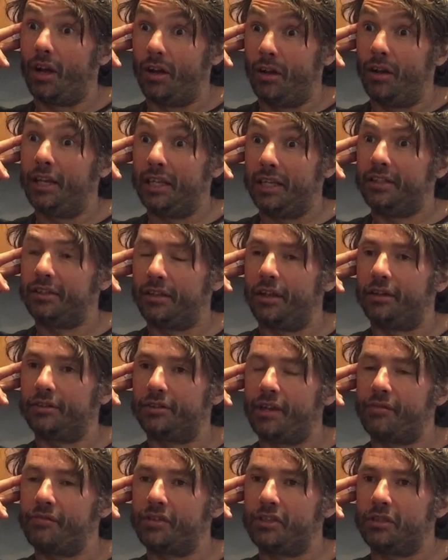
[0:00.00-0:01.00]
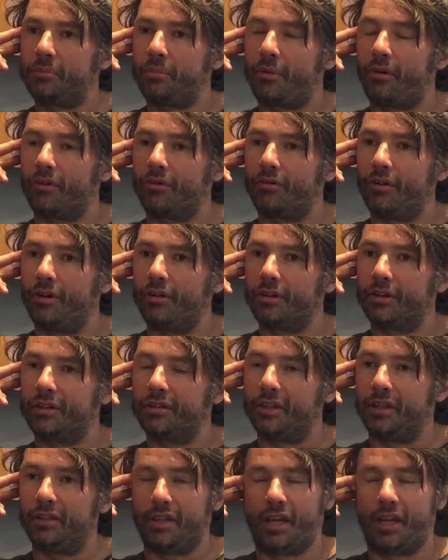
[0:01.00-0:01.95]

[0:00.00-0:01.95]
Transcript: early, 70s prog rock,